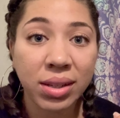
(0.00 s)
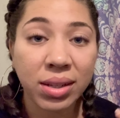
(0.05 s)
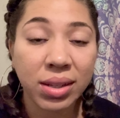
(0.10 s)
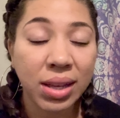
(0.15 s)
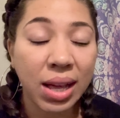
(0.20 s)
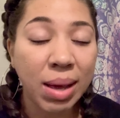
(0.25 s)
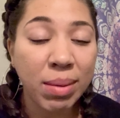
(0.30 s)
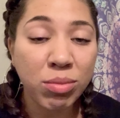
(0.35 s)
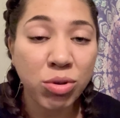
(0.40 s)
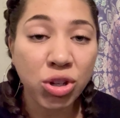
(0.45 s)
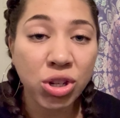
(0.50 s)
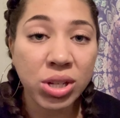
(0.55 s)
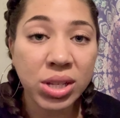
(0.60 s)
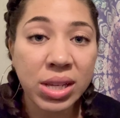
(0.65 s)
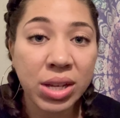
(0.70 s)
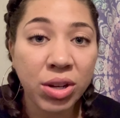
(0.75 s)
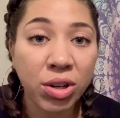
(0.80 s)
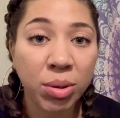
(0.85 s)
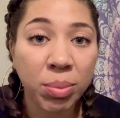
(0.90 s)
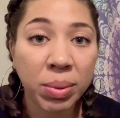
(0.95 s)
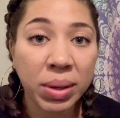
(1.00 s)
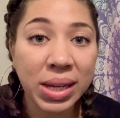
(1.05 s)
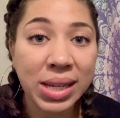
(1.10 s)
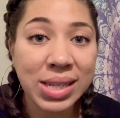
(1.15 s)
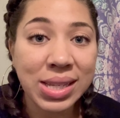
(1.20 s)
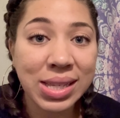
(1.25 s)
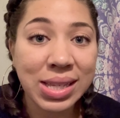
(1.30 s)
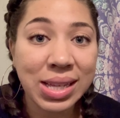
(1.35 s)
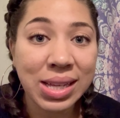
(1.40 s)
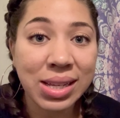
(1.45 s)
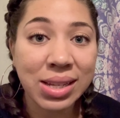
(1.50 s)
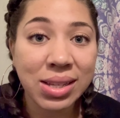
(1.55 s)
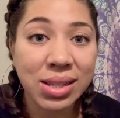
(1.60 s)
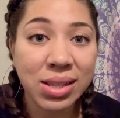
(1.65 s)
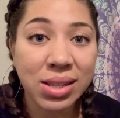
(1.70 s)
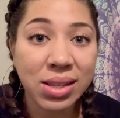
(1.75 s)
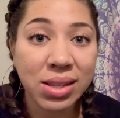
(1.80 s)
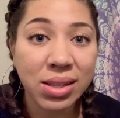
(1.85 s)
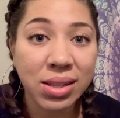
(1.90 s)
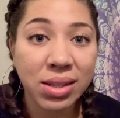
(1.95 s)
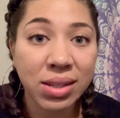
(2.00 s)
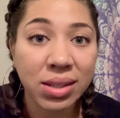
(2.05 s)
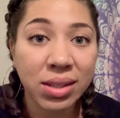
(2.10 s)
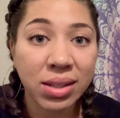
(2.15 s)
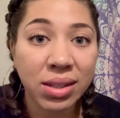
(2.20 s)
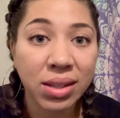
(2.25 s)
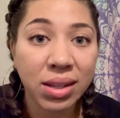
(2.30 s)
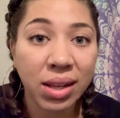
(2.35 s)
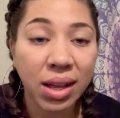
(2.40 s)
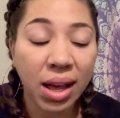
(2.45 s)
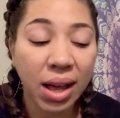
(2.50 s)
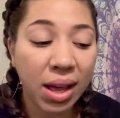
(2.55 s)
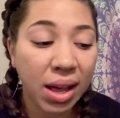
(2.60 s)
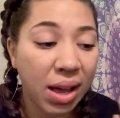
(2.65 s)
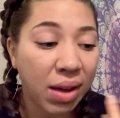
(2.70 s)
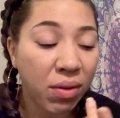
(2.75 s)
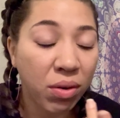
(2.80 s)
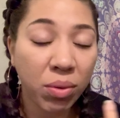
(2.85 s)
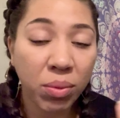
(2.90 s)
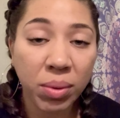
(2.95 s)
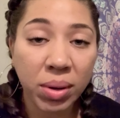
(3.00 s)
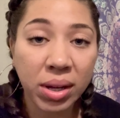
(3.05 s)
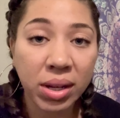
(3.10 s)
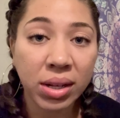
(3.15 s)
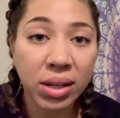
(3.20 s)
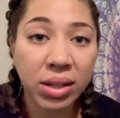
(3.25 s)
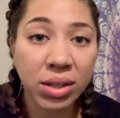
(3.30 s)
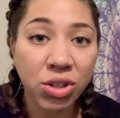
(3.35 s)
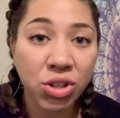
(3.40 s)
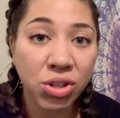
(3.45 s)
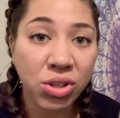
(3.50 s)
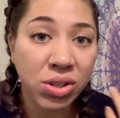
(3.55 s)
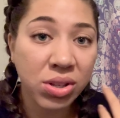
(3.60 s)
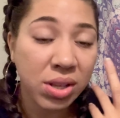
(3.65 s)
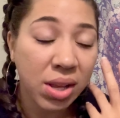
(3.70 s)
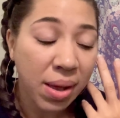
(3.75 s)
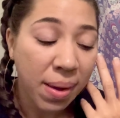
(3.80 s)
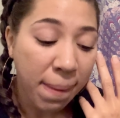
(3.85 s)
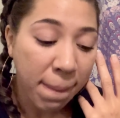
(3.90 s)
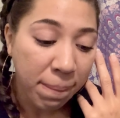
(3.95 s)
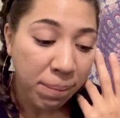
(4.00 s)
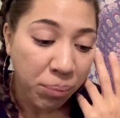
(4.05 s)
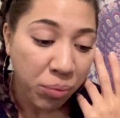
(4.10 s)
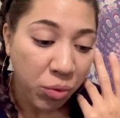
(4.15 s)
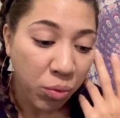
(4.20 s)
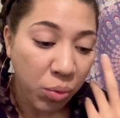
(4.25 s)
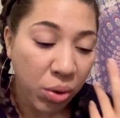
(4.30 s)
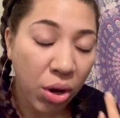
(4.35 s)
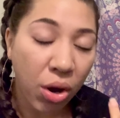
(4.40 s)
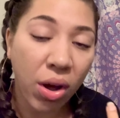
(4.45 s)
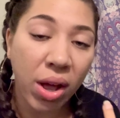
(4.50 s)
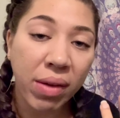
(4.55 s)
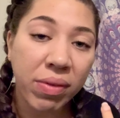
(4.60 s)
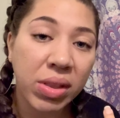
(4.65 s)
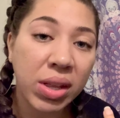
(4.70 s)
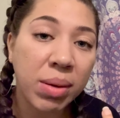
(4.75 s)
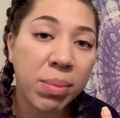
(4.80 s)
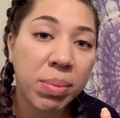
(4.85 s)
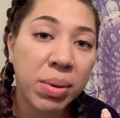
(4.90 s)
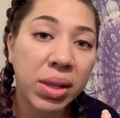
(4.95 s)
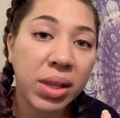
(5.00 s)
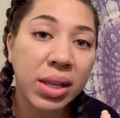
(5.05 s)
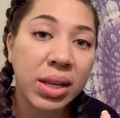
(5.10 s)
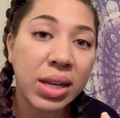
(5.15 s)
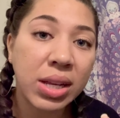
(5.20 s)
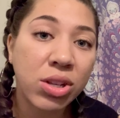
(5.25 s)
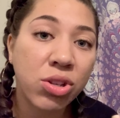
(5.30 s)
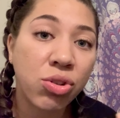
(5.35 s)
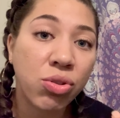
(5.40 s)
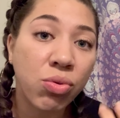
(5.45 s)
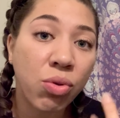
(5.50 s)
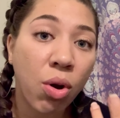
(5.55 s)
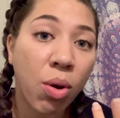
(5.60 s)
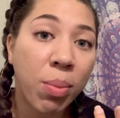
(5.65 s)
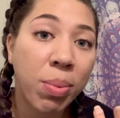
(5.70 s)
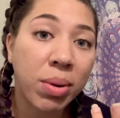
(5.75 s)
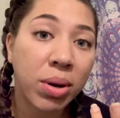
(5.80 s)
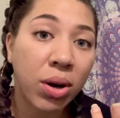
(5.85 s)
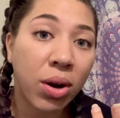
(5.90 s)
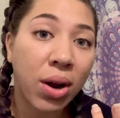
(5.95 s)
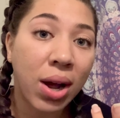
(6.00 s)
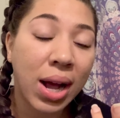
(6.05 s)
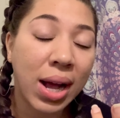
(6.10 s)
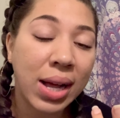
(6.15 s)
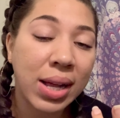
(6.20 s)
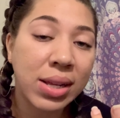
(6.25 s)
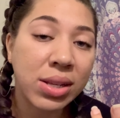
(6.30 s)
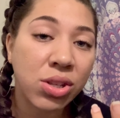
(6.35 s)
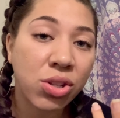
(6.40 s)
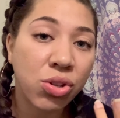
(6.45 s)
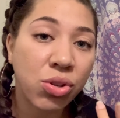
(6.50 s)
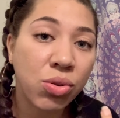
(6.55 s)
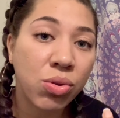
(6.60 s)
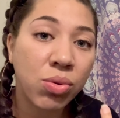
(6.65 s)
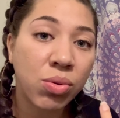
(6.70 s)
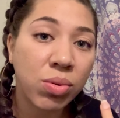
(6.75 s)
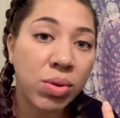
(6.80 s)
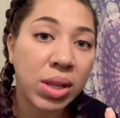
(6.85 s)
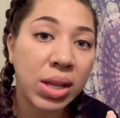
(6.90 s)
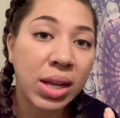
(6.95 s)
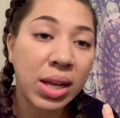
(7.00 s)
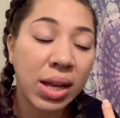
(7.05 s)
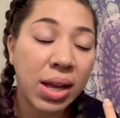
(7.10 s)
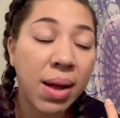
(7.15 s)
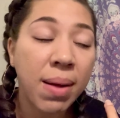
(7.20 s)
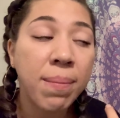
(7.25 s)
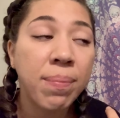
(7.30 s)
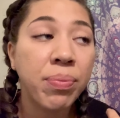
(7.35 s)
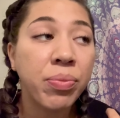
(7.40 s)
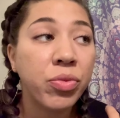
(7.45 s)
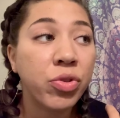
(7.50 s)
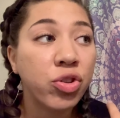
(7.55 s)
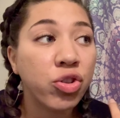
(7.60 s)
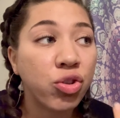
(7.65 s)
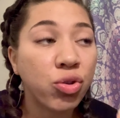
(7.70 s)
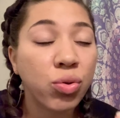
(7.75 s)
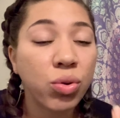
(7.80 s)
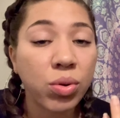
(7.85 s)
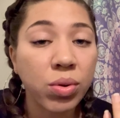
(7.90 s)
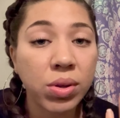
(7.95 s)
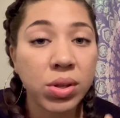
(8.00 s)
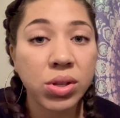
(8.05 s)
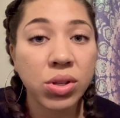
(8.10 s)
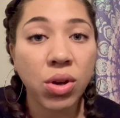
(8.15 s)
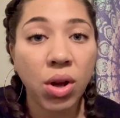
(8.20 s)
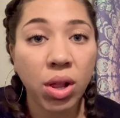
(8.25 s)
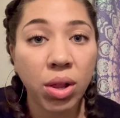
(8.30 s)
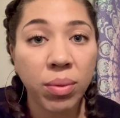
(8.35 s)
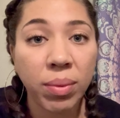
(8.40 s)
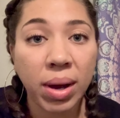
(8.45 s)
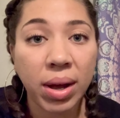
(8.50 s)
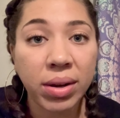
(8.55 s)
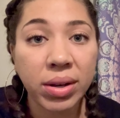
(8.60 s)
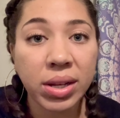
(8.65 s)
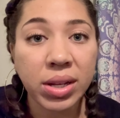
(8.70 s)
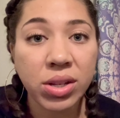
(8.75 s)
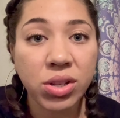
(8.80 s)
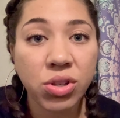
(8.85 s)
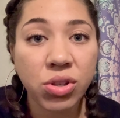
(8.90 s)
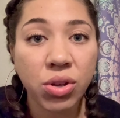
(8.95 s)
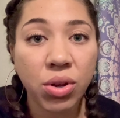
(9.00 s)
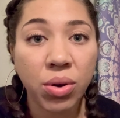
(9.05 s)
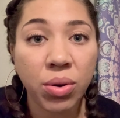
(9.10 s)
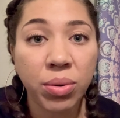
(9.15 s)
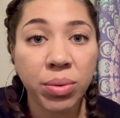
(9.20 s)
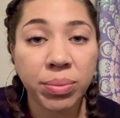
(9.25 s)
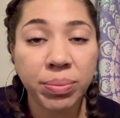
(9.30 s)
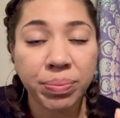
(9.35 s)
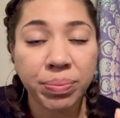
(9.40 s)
I'm just here to plant seeds. Everyone, we all have the ability to open our eyes to the truths all around us. So